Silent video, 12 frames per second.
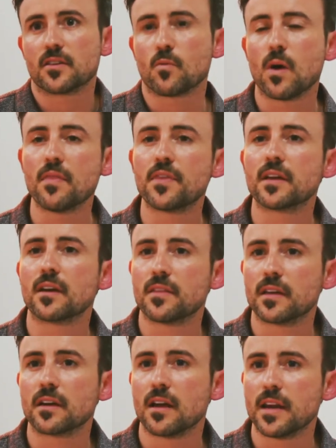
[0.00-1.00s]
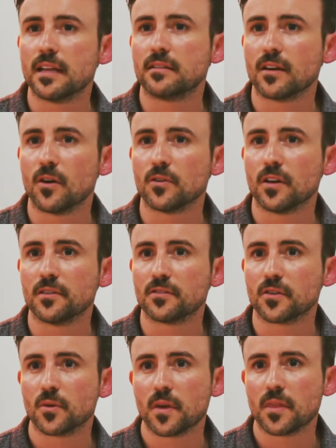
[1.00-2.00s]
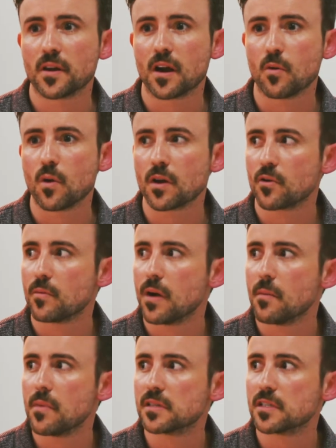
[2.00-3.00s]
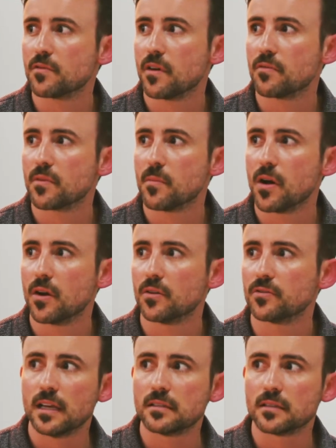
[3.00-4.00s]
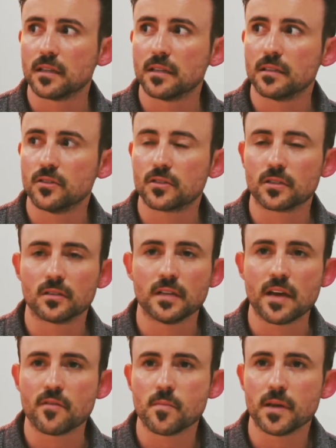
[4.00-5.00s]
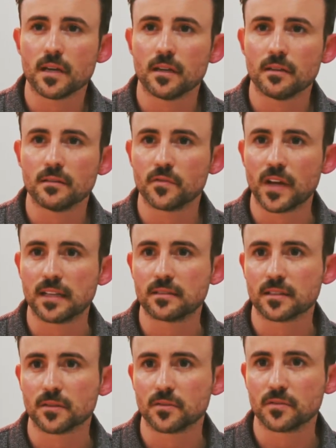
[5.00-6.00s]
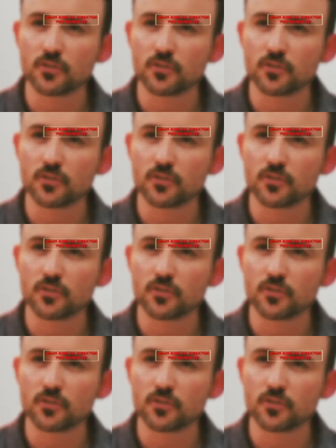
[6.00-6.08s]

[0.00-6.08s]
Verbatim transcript: So the one thing I think I need to hold on to and that I want to remind myself of the most is that you should never be defensive